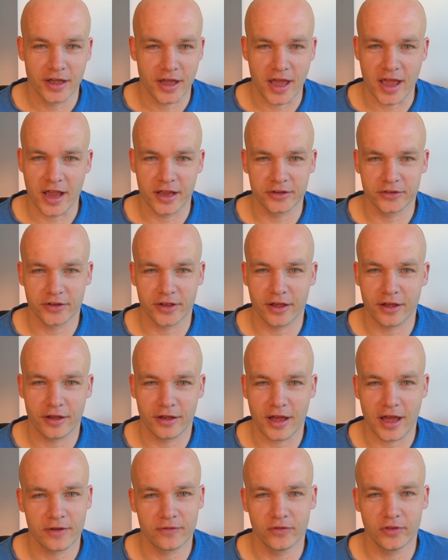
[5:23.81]
and
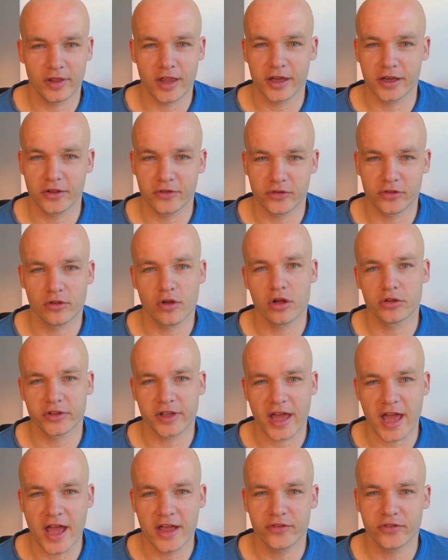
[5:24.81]
I feel like it's
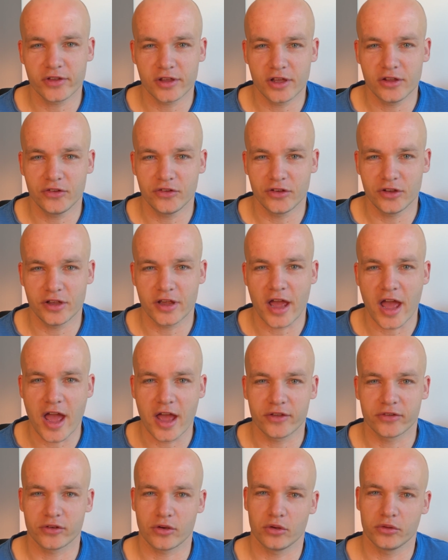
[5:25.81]
not as itchy
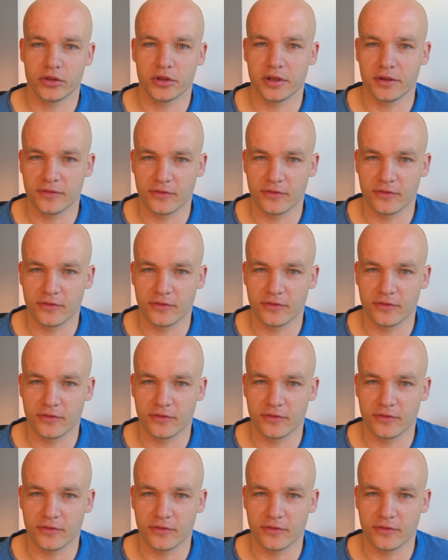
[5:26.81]
as on the